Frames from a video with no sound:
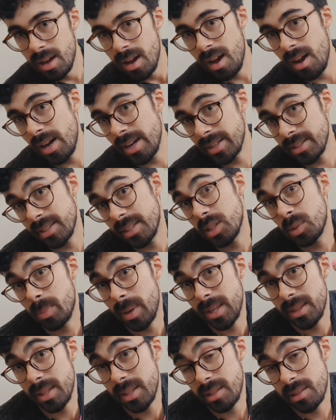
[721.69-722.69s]
I
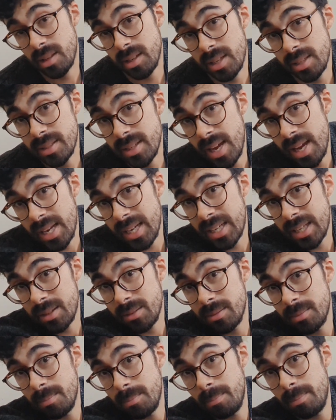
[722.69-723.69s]
anticipate this is going to take
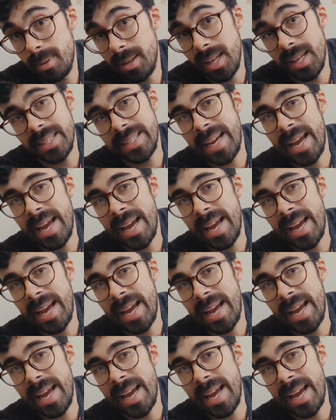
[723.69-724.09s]
bloody